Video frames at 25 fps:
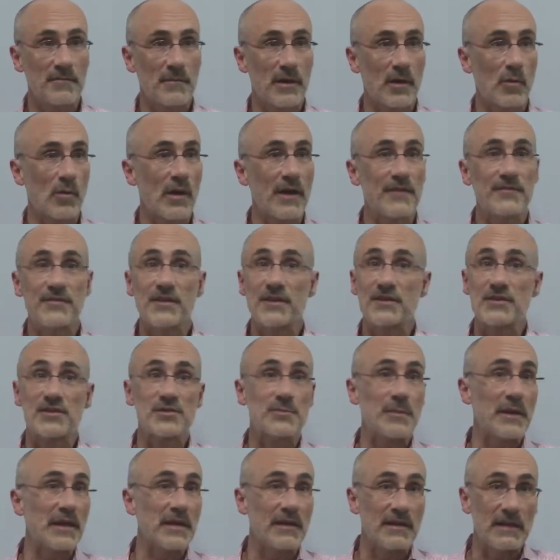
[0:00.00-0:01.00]
My wife didn't
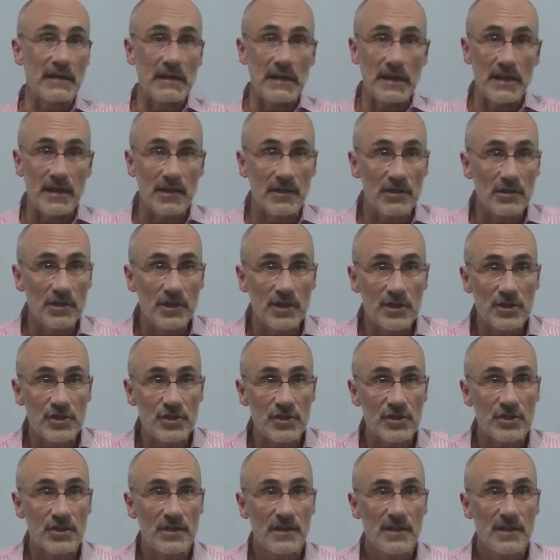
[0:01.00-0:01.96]
speak any English.